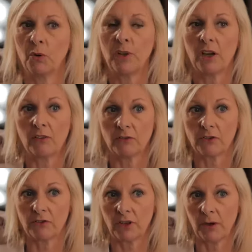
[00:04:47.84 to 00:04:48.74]
We are
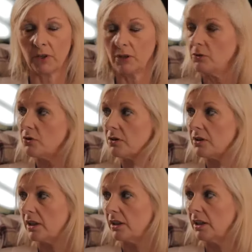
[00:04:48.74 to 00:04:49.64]
under no
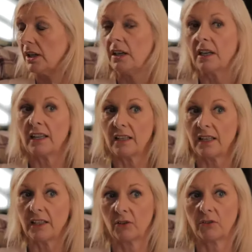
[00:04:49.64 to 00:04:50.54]
illusions that
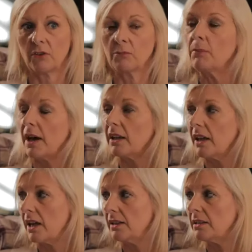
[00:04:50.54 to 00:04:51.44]
it could come
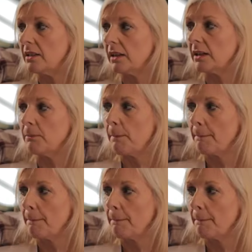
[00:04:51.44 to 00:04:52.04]
back at any time.